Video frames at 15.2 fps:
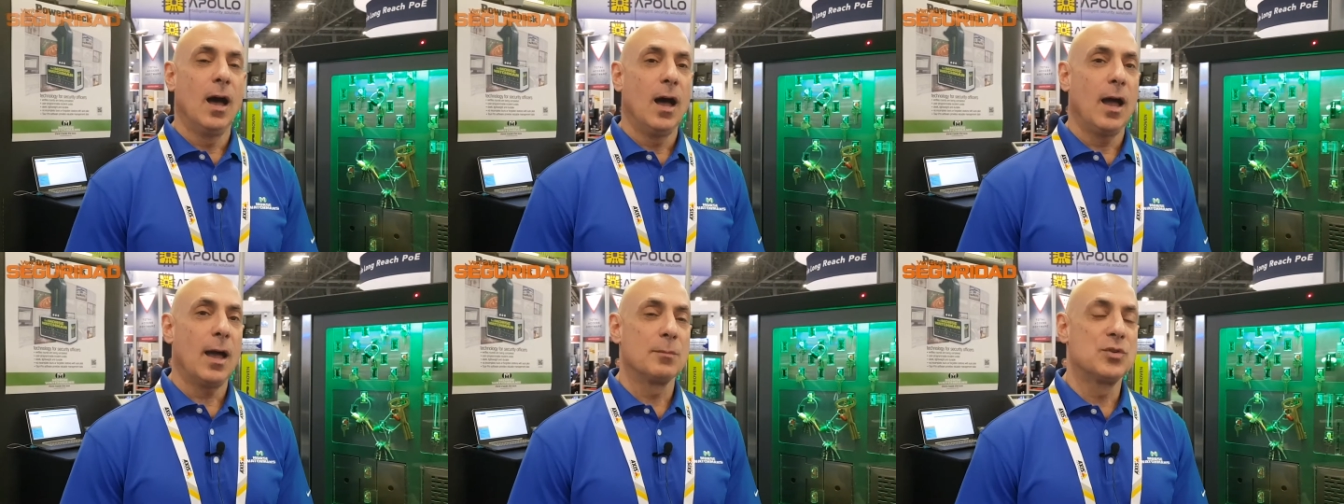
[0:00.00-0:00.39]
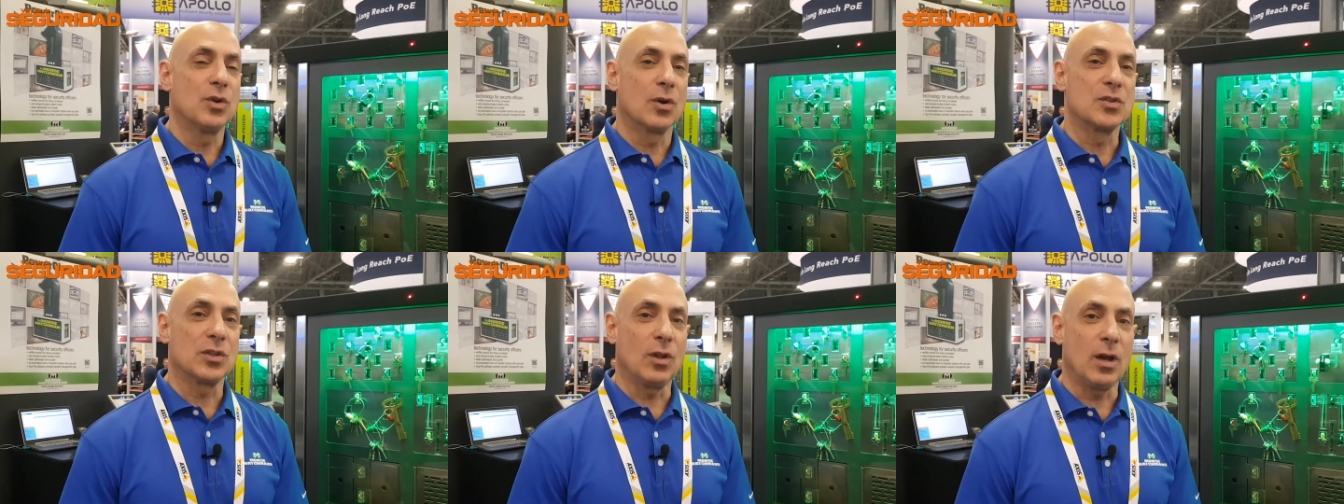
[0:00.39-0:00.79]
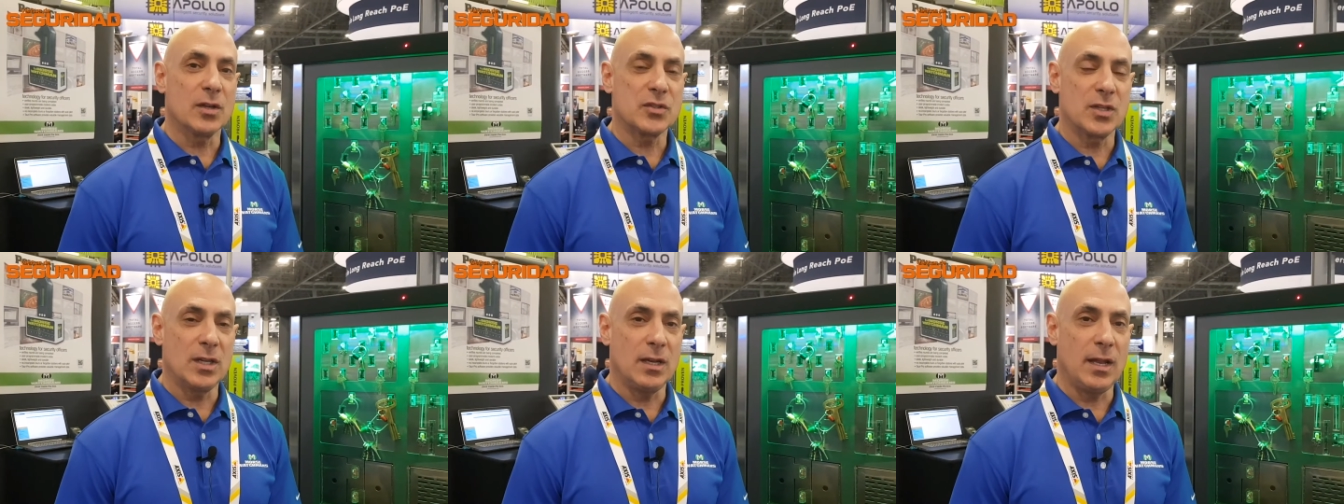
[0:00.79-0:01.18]
I'm George
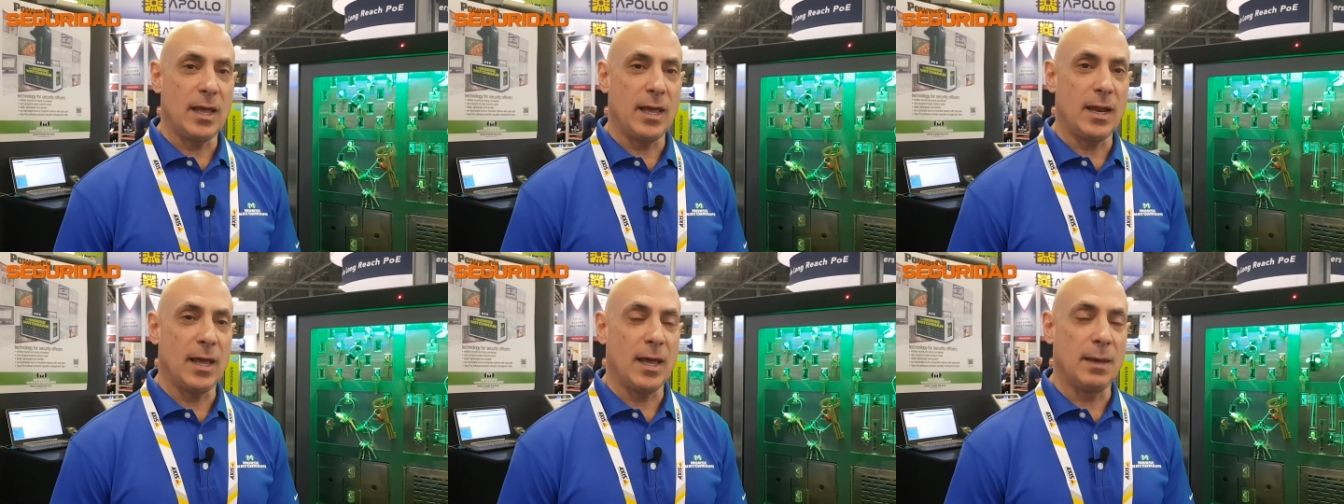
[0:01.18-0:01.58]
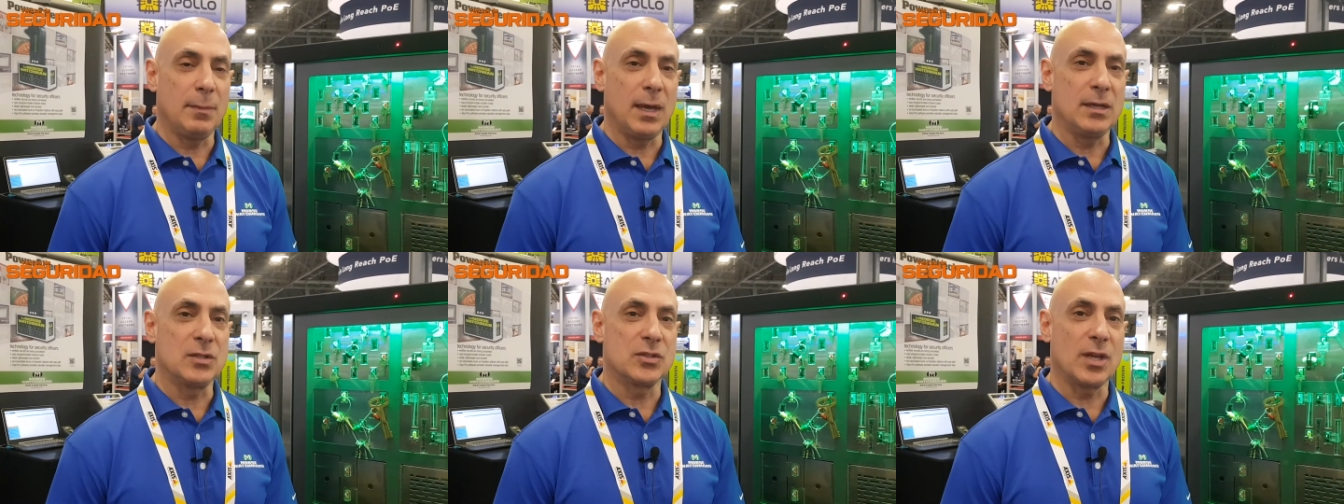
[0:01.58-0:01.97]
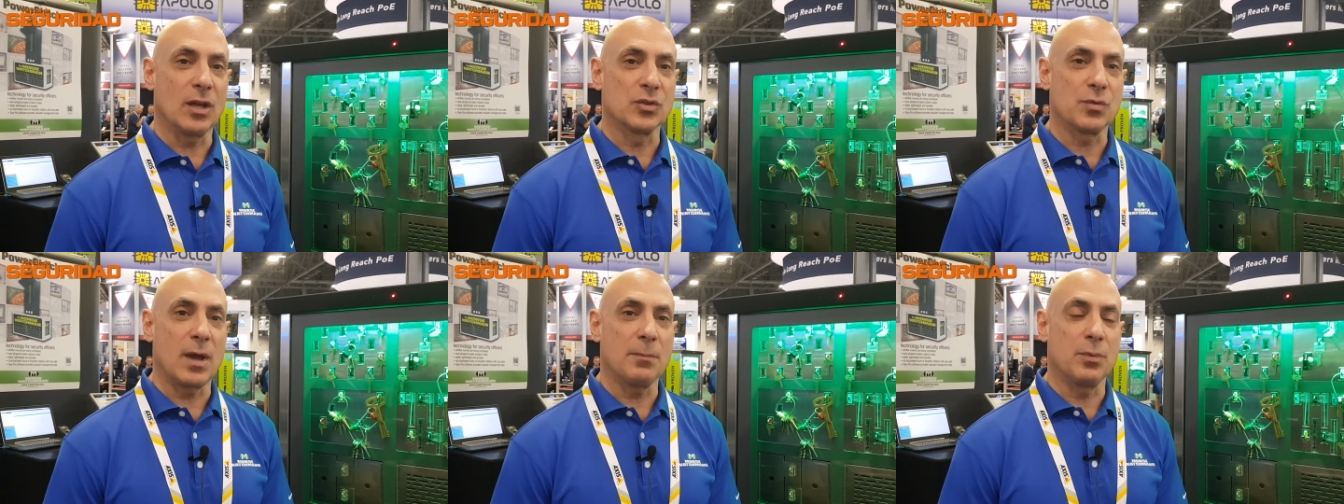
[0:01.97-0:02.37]
Lawson and I'm a
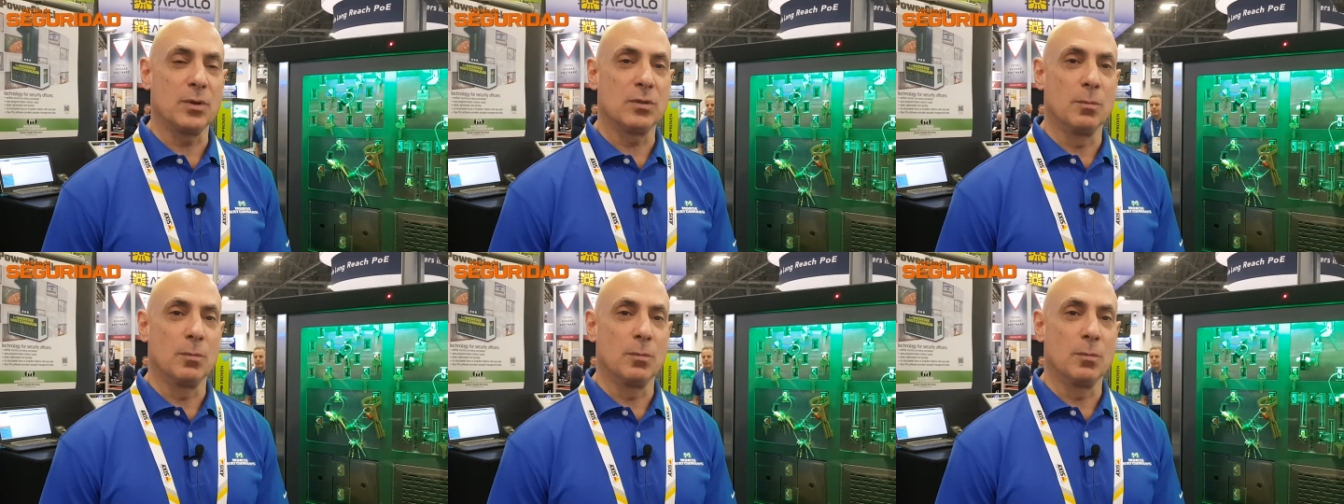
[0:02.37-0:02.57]
sales rep with